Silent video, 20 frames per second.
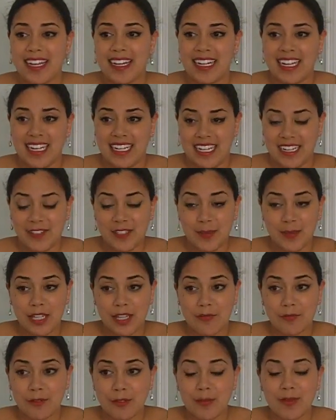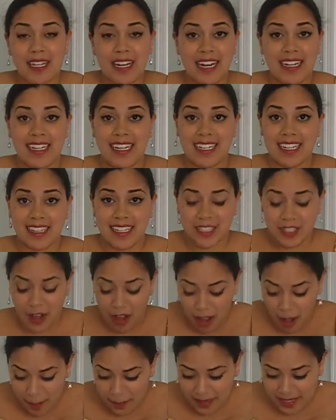and it gives me the room that I need at the
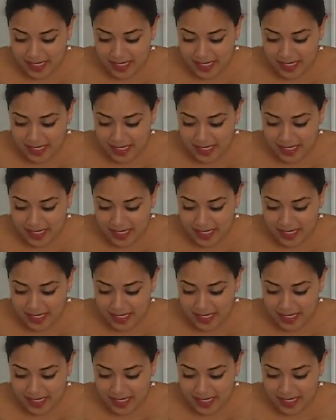top,